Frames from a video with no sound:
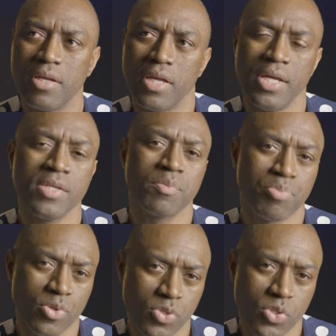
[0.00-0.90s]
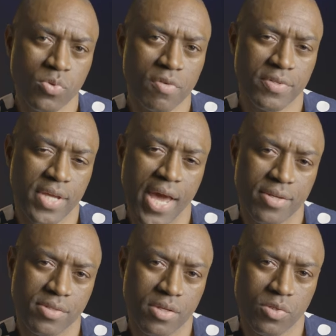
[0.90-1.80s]
his pursuit of his
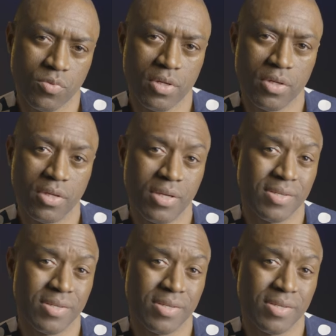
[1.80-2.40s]
ancestry